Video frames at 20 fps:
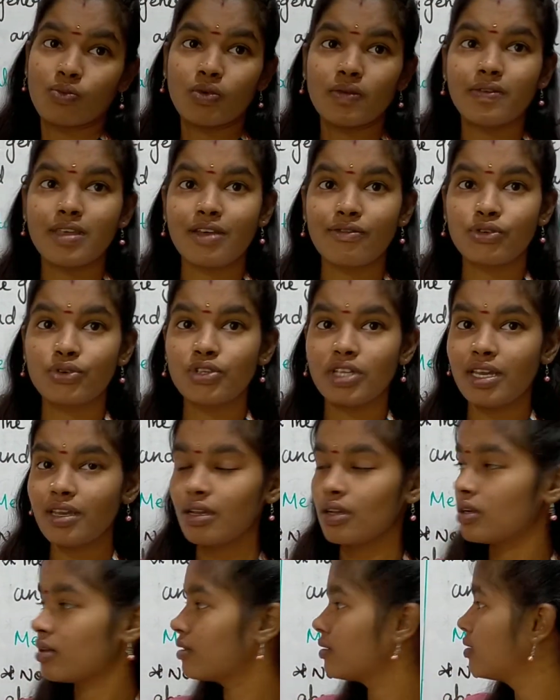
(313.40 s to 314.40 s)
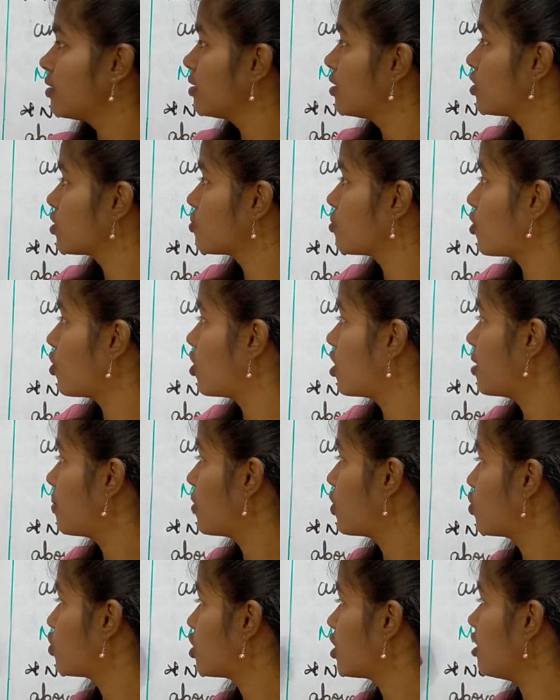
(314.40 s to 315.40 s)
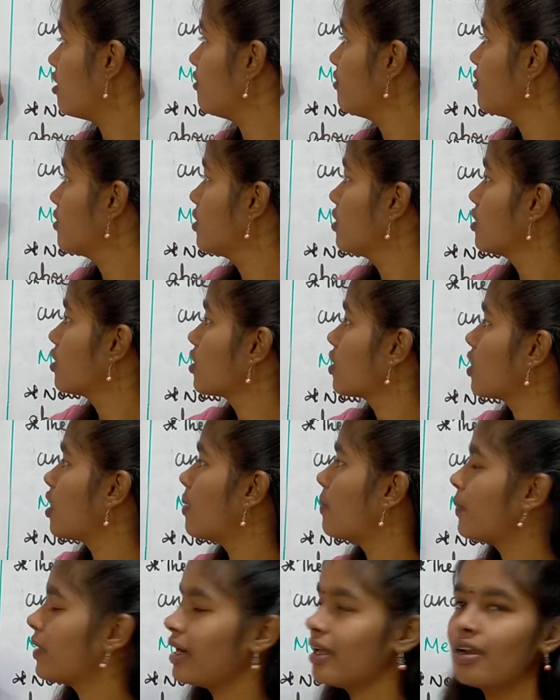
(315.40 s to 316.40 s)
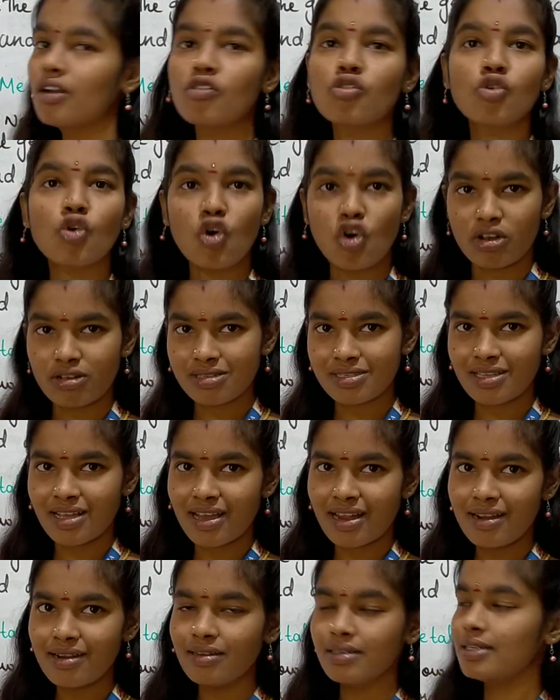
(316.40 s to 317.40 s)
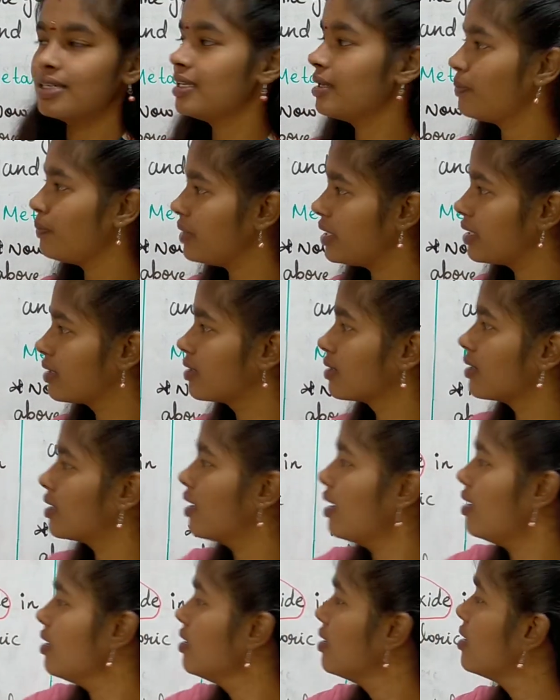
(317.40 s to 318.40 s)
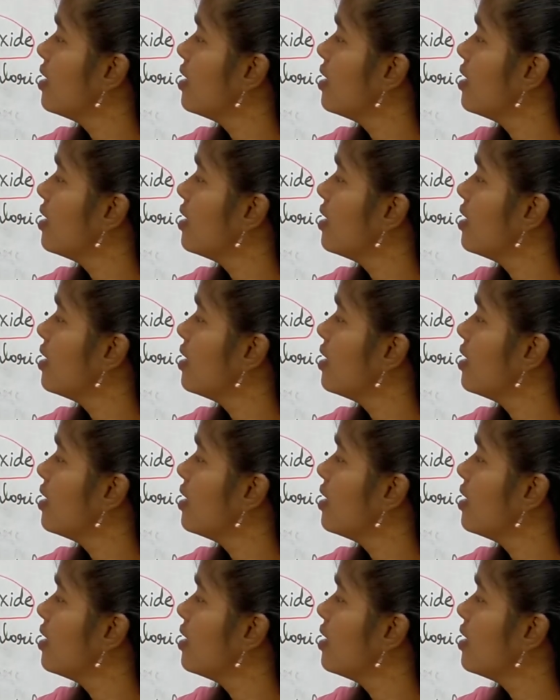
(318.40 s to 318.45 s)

What we have to take? Small amount of copper oxide in a beaker